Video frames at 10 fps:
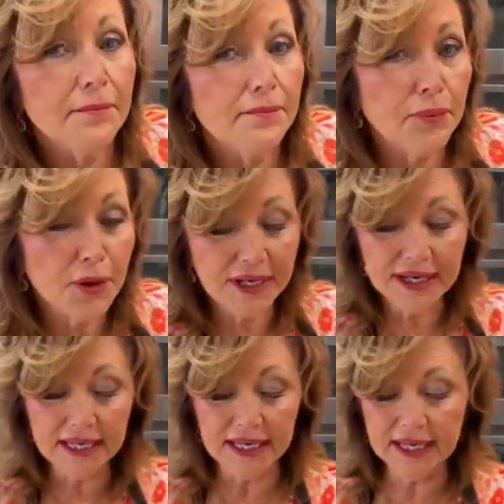I'm
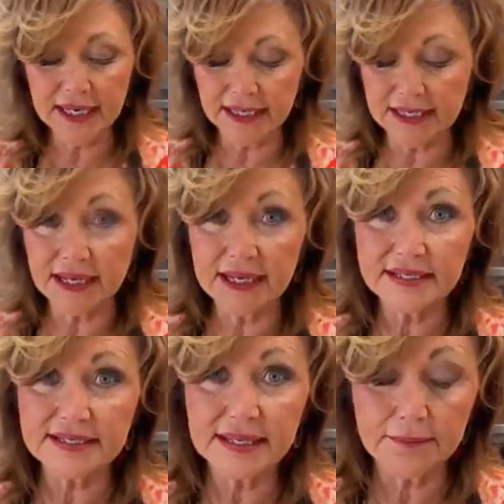putting in
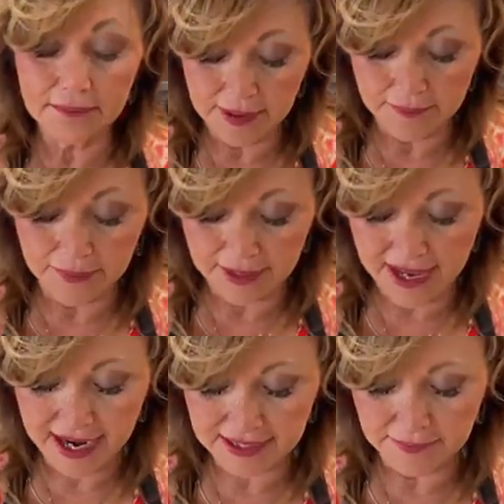some
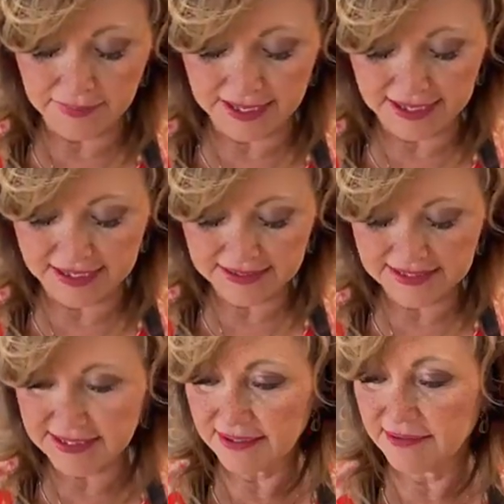black
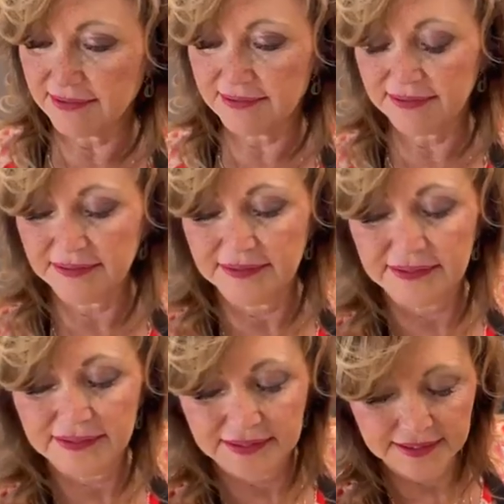beans.
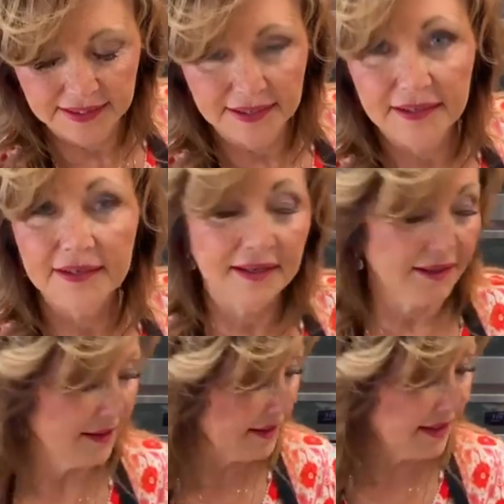
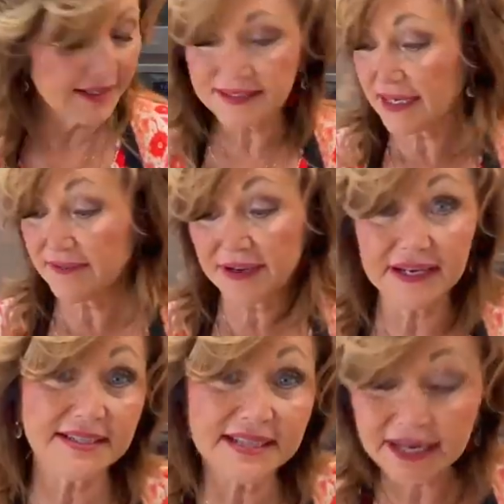And like I said, if
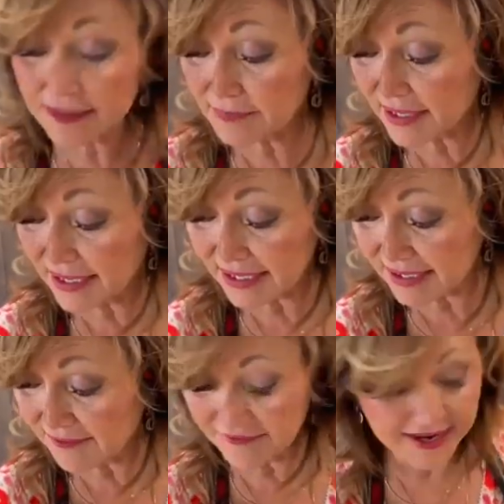I had done them
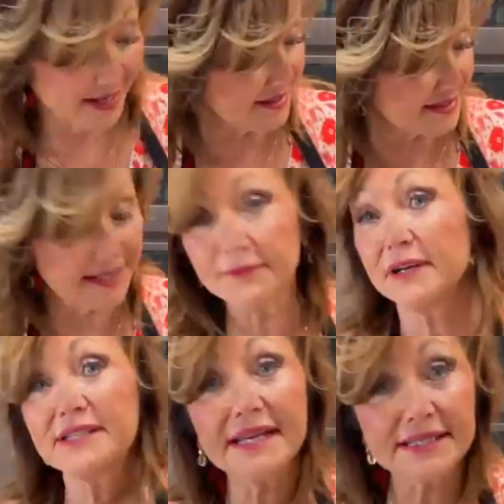in advance, they
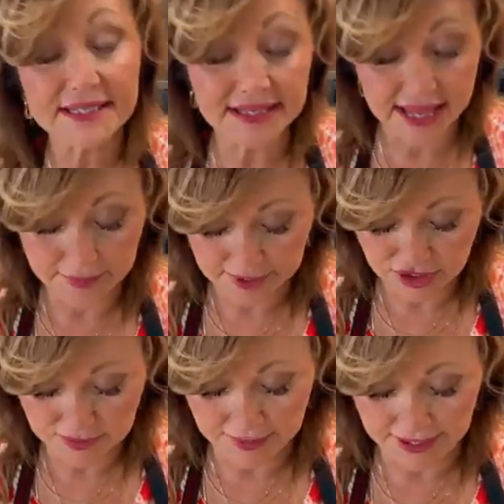would have tasted that
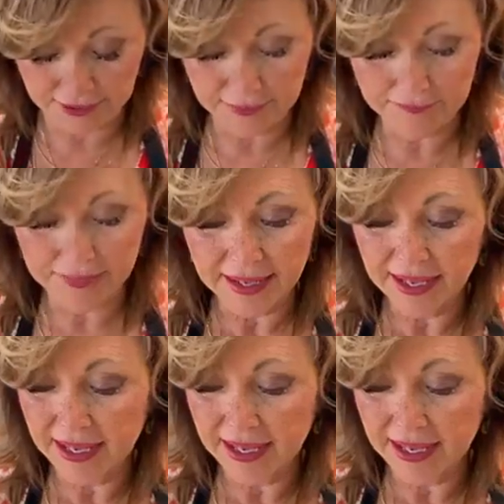much better.